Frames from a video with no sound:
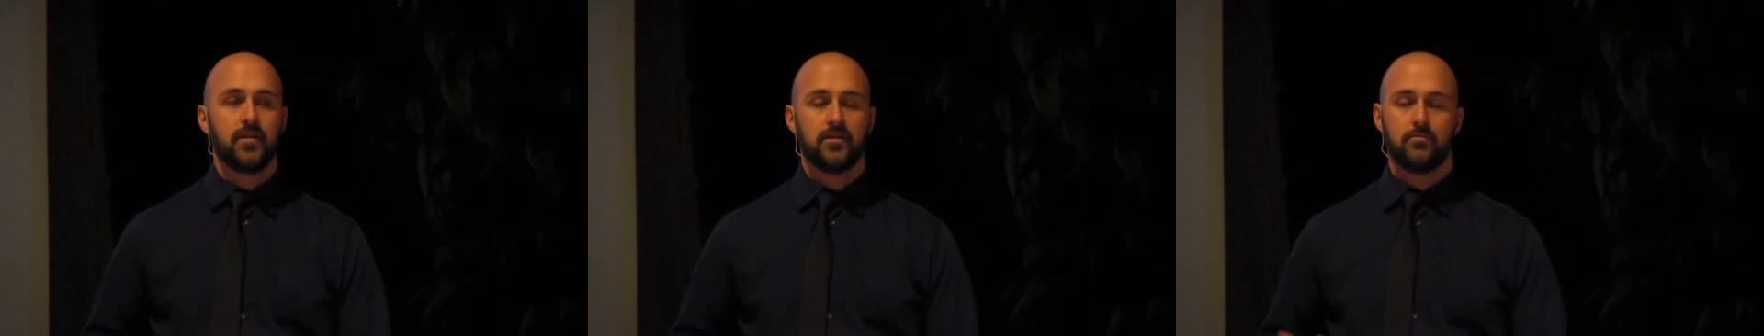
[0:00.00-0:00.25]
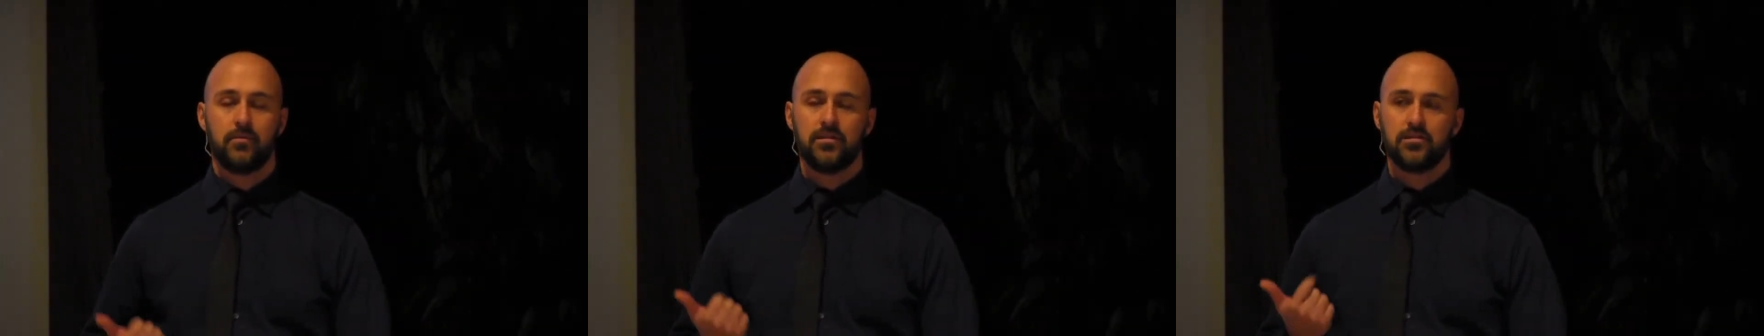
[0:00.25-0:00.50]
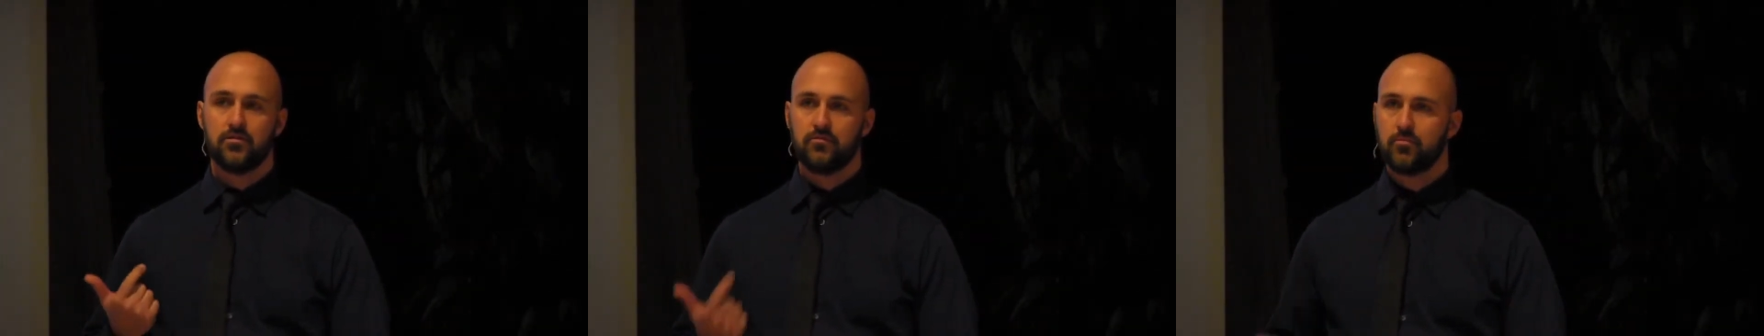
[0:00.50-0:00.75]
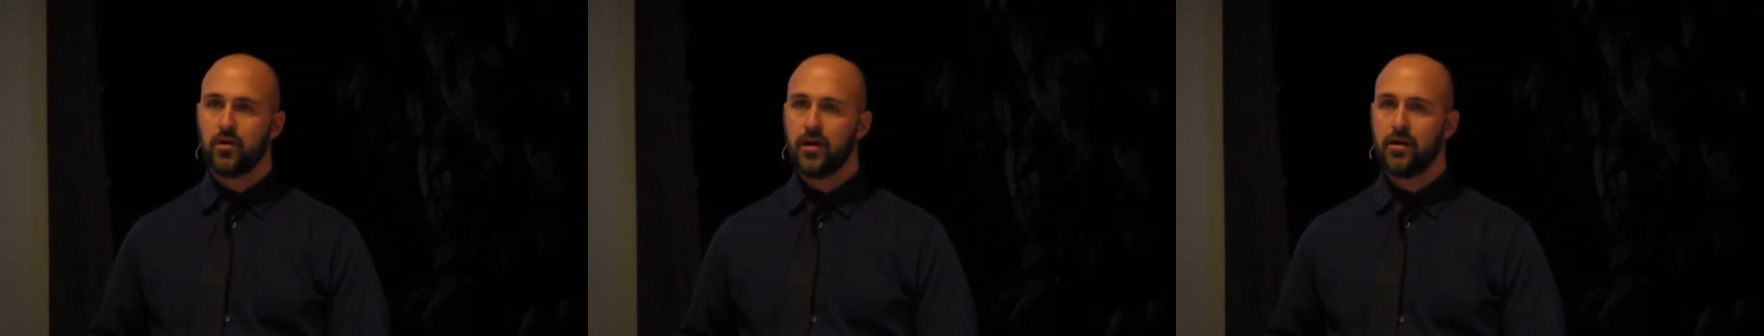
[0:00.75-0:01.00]
depletion
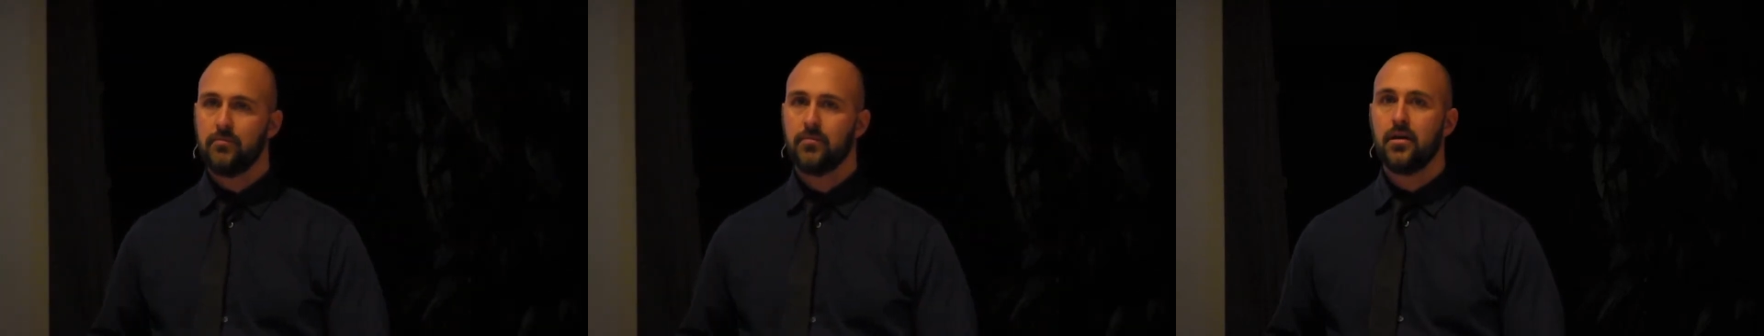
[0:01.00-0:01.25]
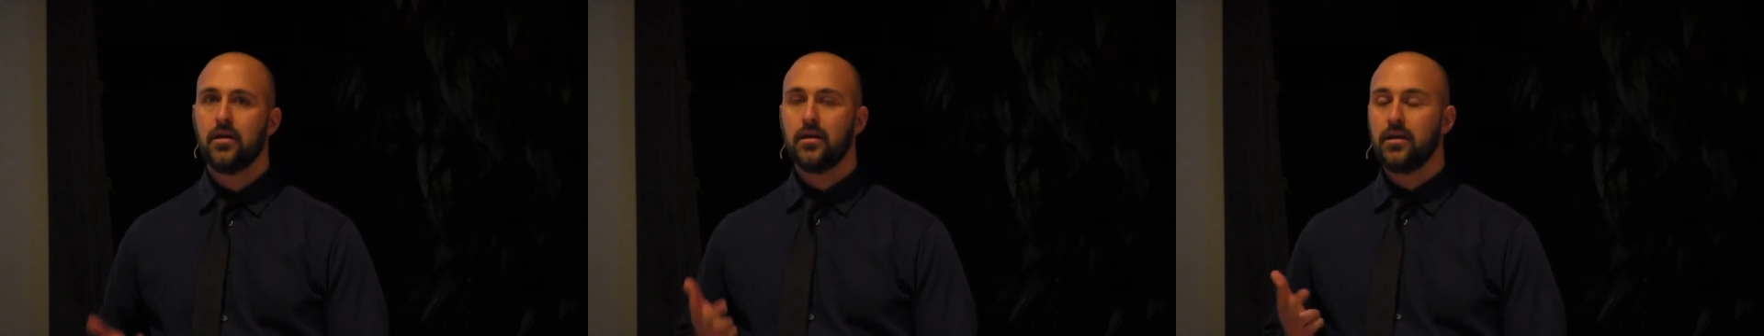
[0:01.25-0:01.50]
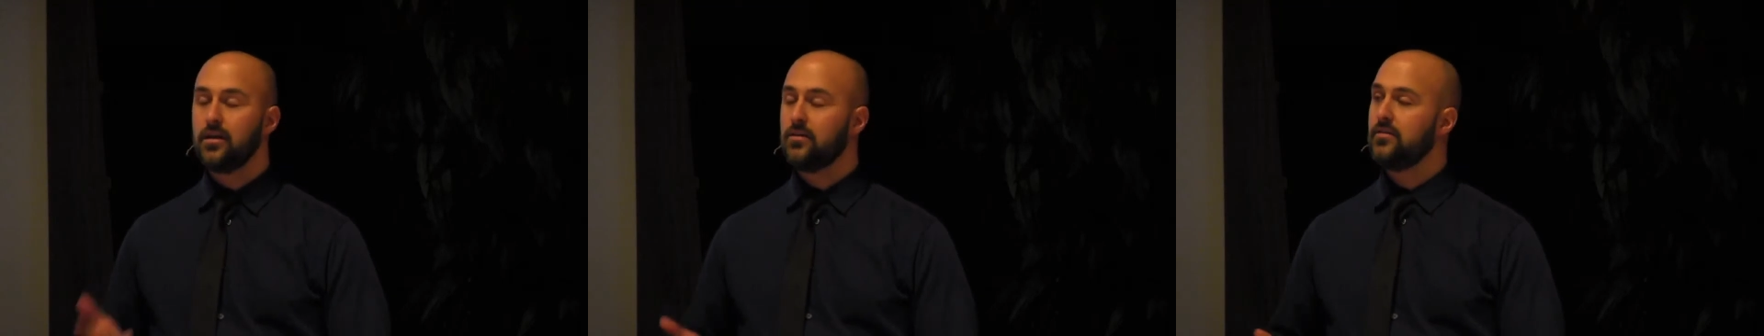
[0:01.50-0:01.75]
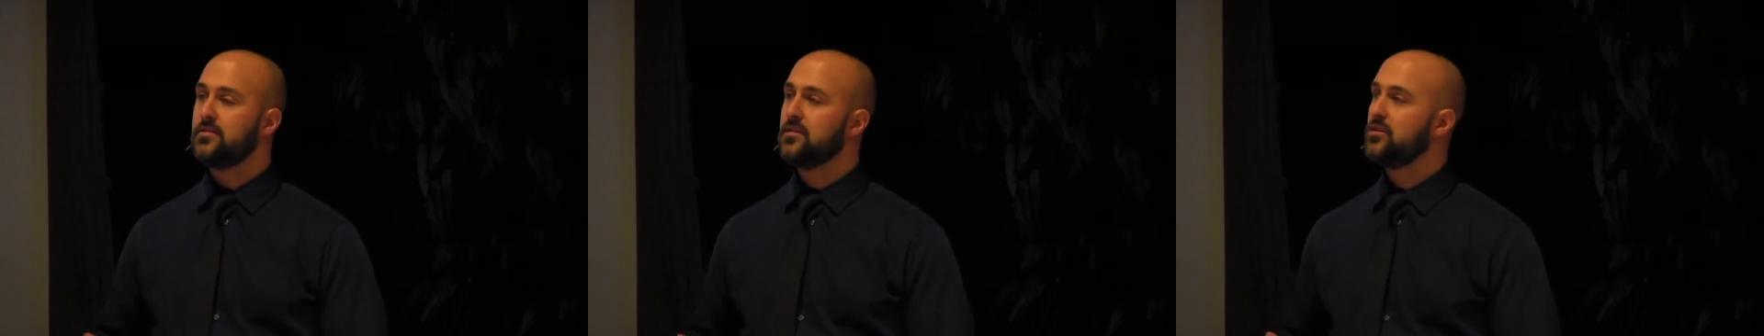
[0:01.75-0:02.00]
of prey,
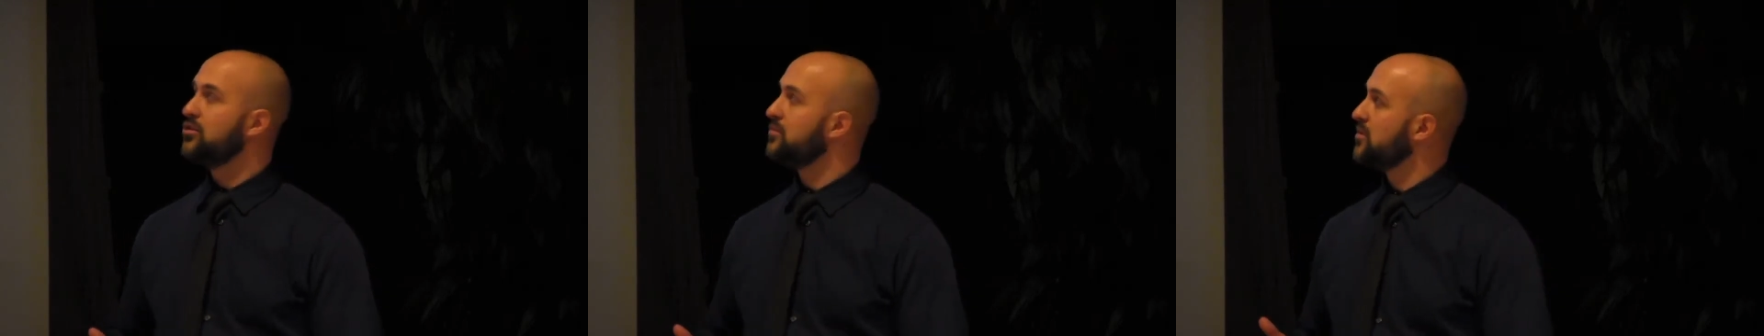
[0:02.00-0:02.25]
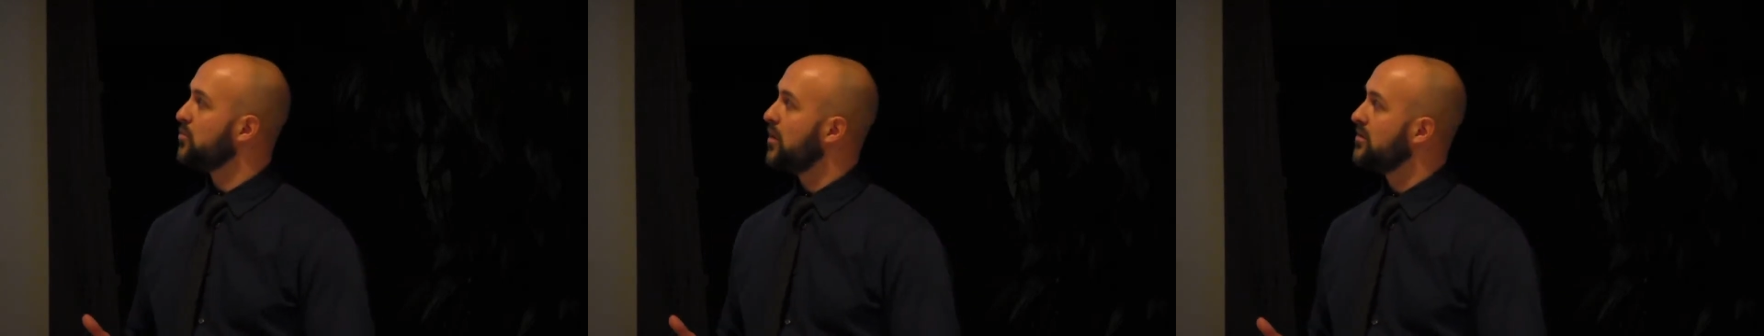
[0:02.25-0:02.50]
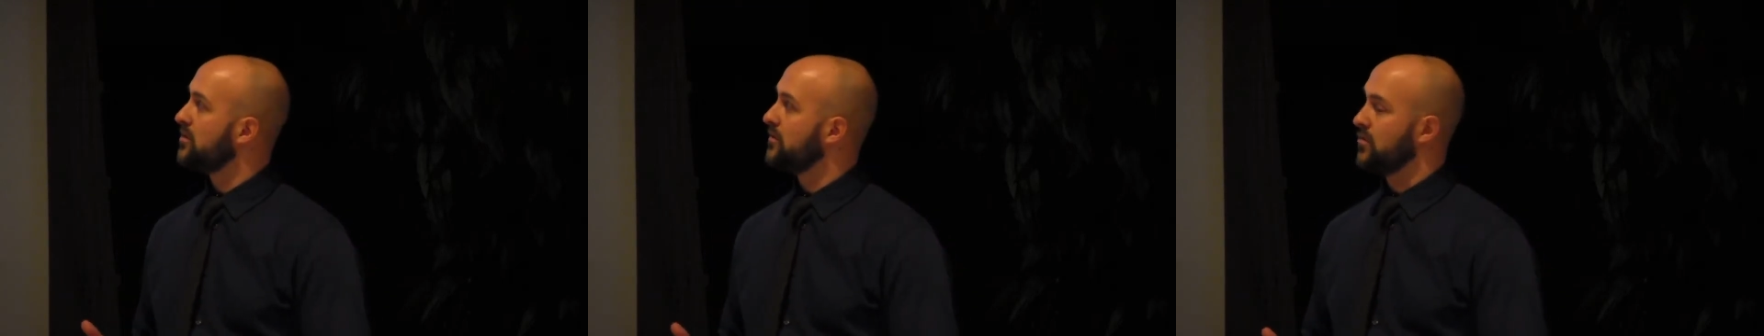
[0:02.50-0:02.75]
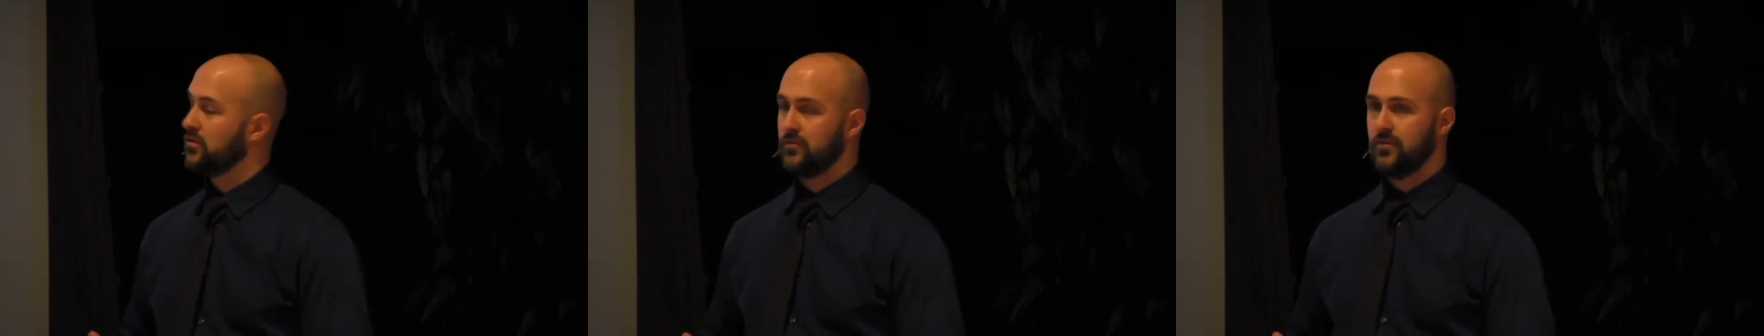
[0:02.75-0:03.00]
increasing
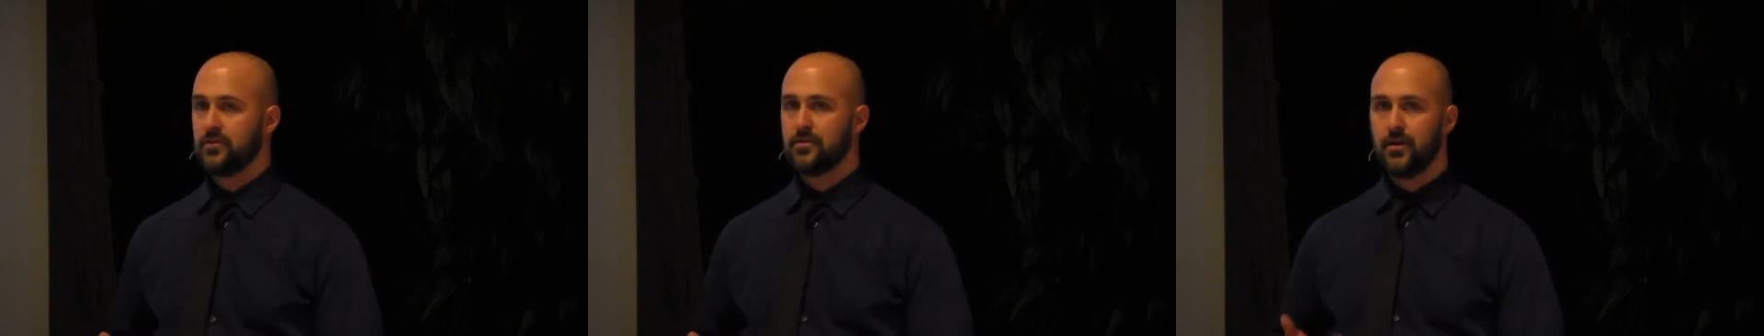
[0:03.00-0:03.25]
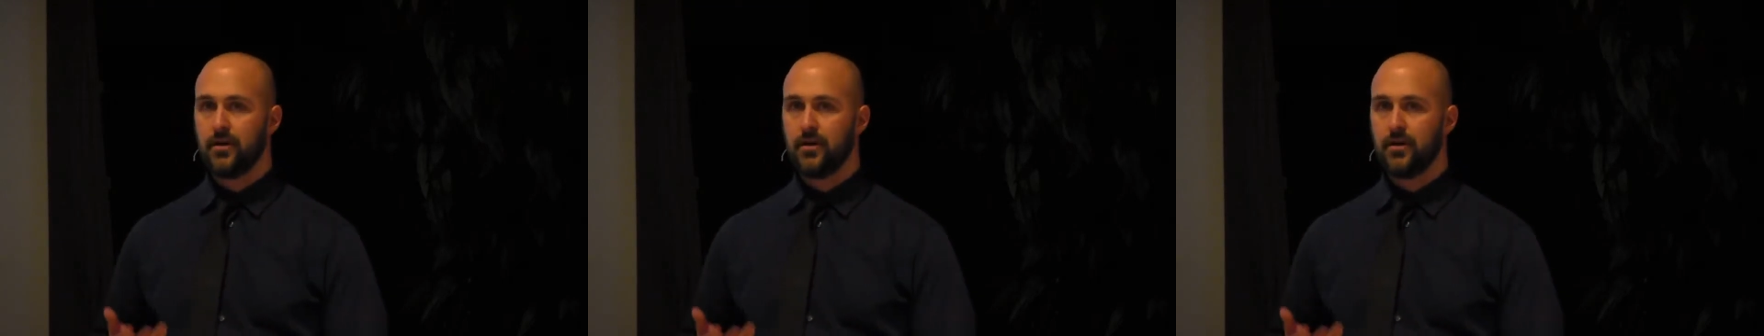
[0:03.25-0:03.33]
human-wildlife conflict,